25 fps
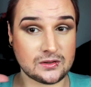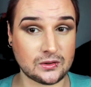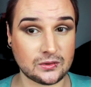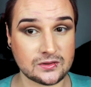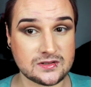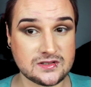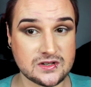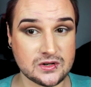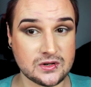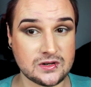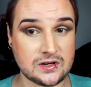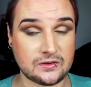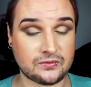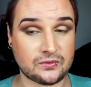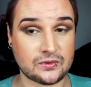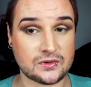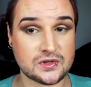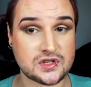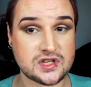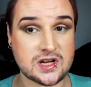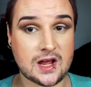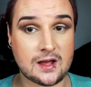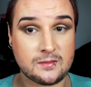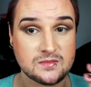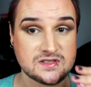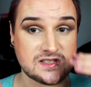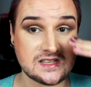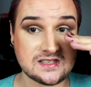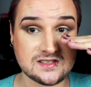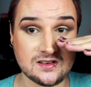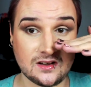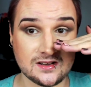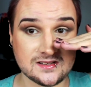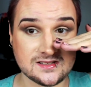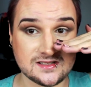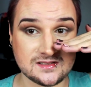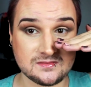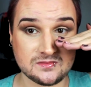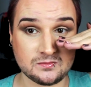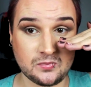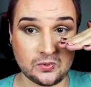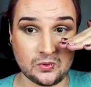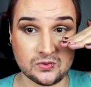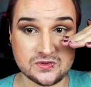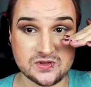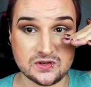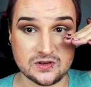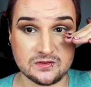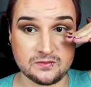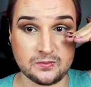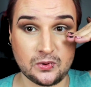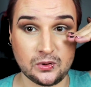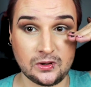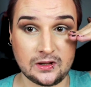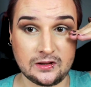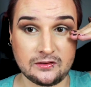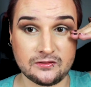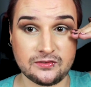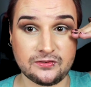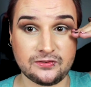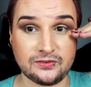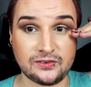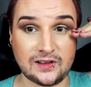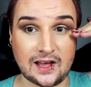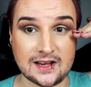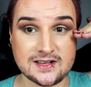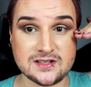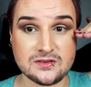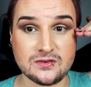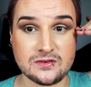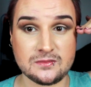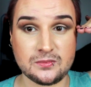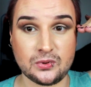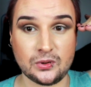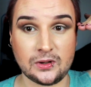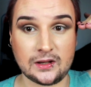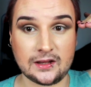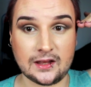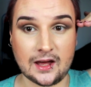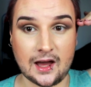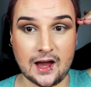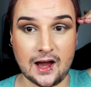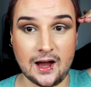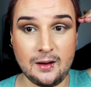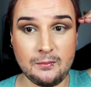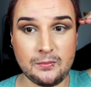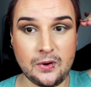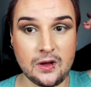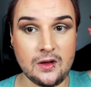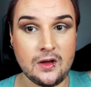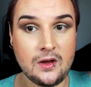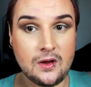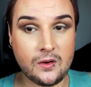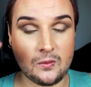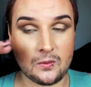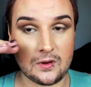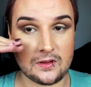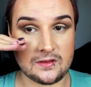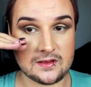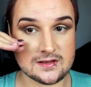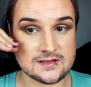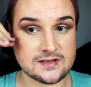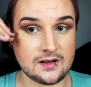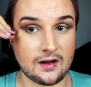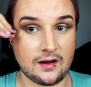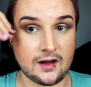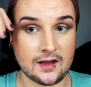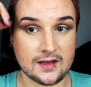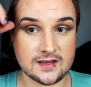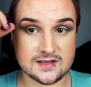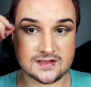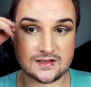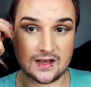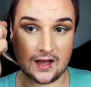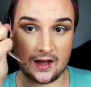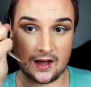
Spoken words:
to look two different shapes. This eye's sort of pulling flatter and pulling up, where this eye is